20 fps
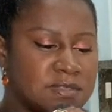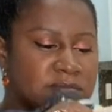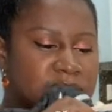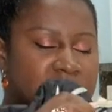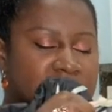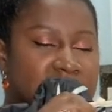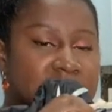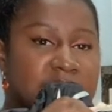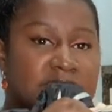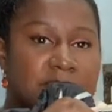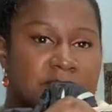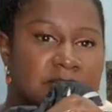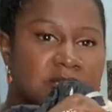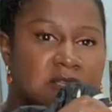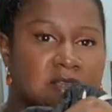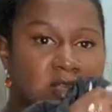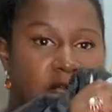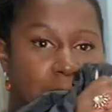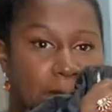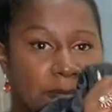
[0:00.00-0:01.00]
piece up
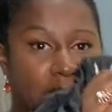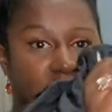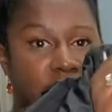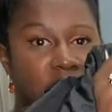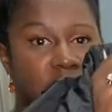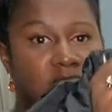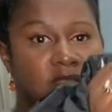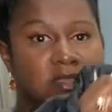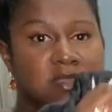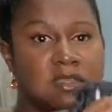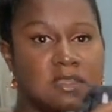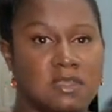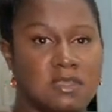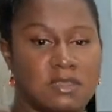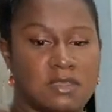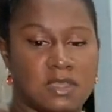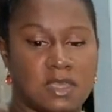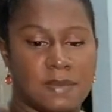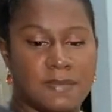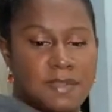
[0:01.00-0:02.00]
here up on
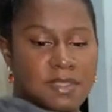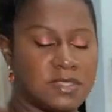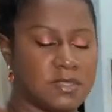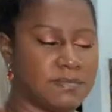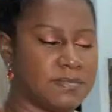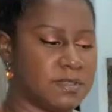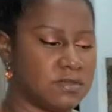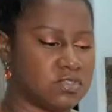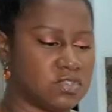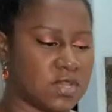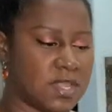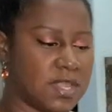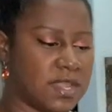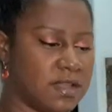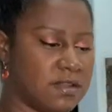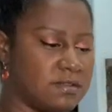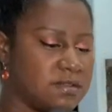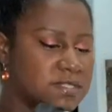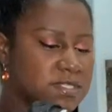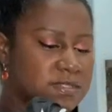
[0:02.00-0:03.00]
the blow
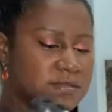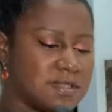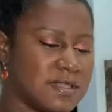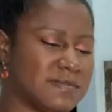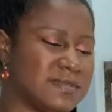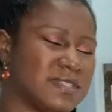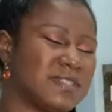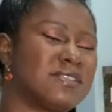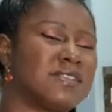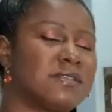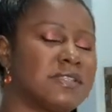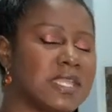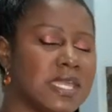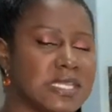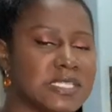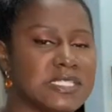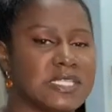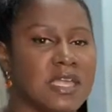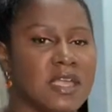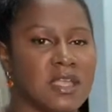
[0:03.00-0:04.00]
dryer. Sometimes it's a
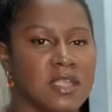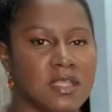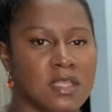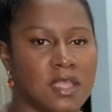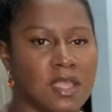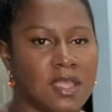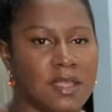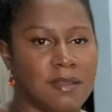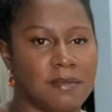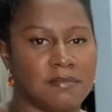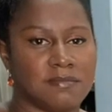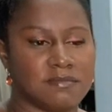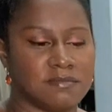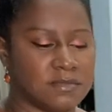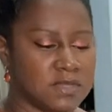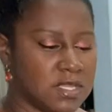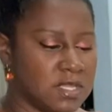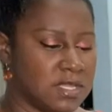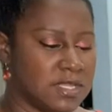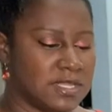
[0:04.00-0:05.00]
nice
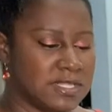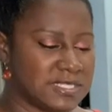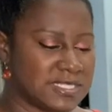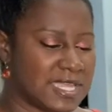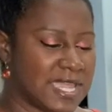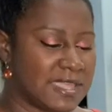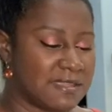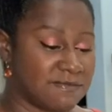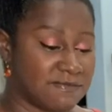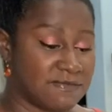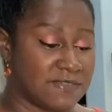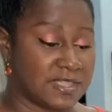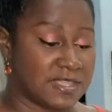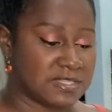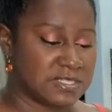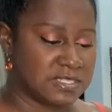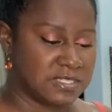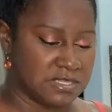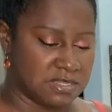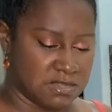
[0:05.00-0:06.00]
tight
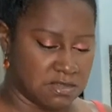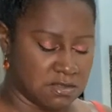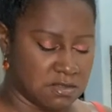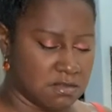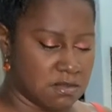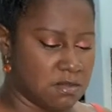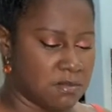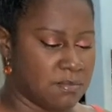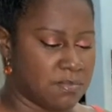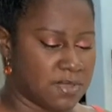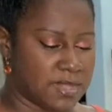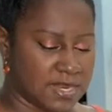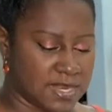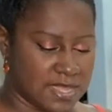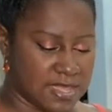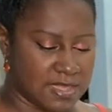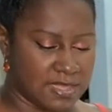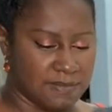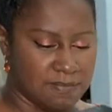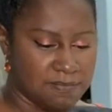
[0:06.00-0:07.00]
fit, but
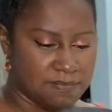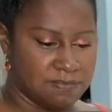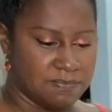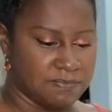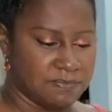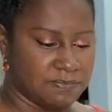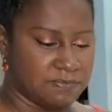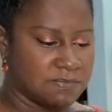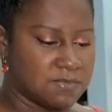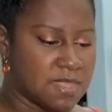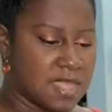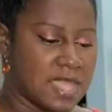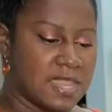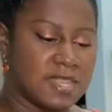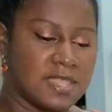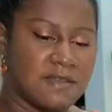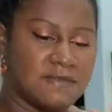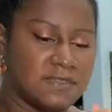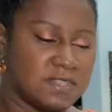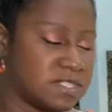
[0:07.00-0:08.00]
I
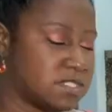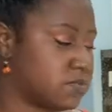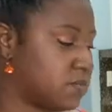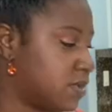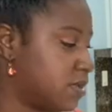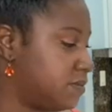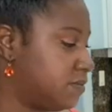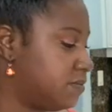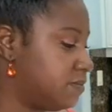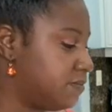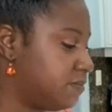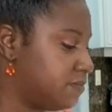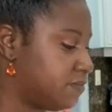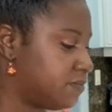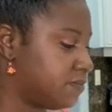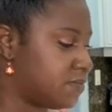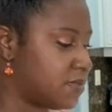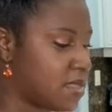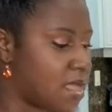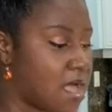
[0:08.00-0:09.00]
love this one.
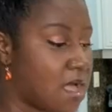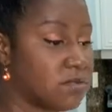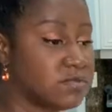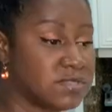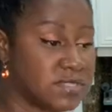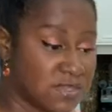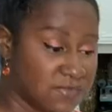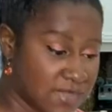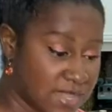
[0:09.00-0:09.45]
I'll see if